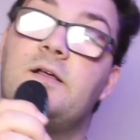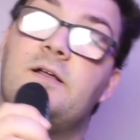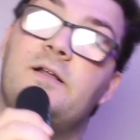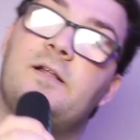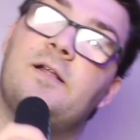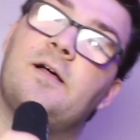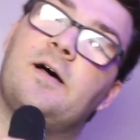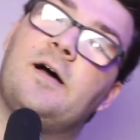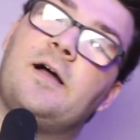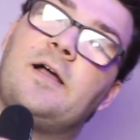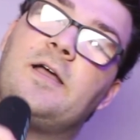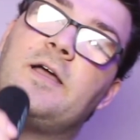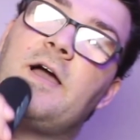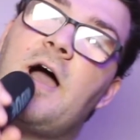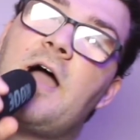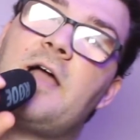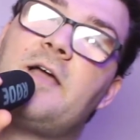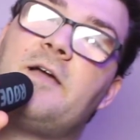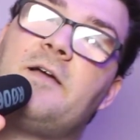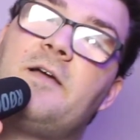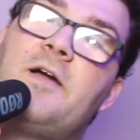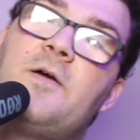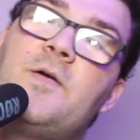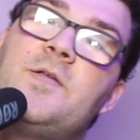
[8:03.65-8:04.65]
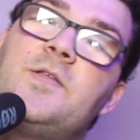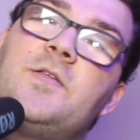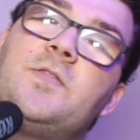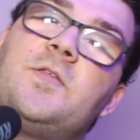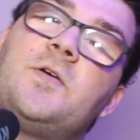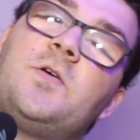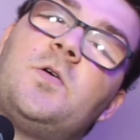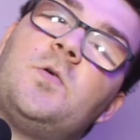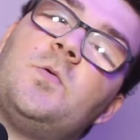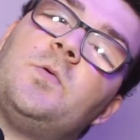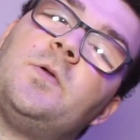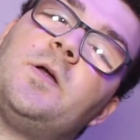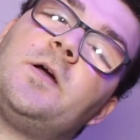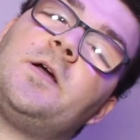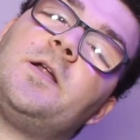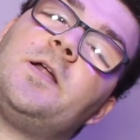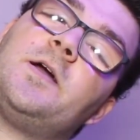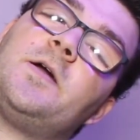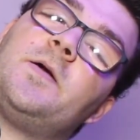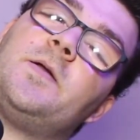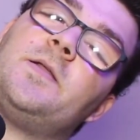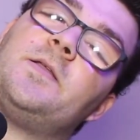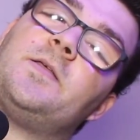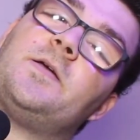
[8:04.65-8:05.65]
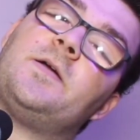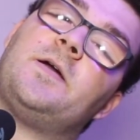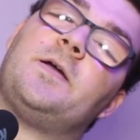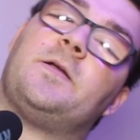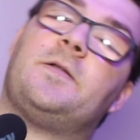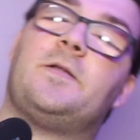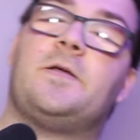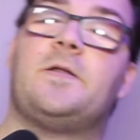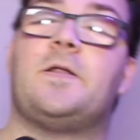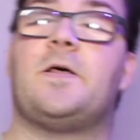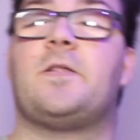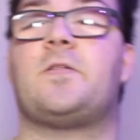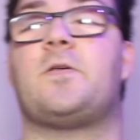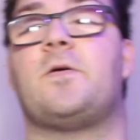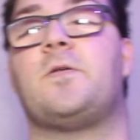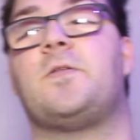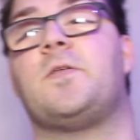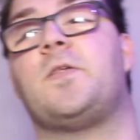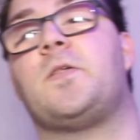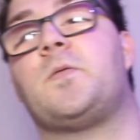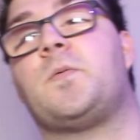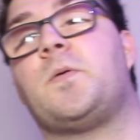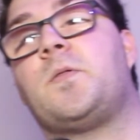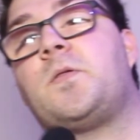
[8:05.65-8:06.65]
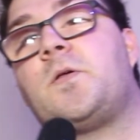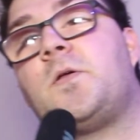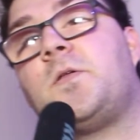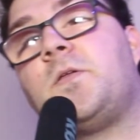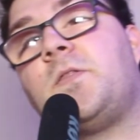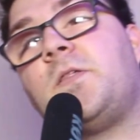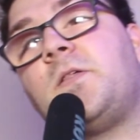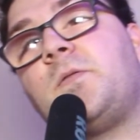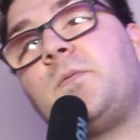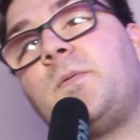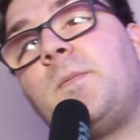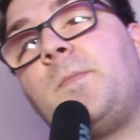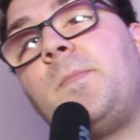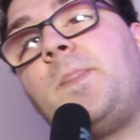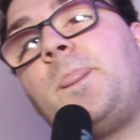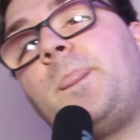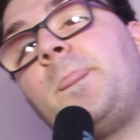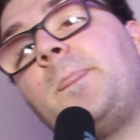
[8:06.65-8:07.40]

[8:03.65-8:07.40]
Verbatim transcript: Look, I can I can go into the corner. Can I go into? no, no. Let's go to this one. Let's go to this one.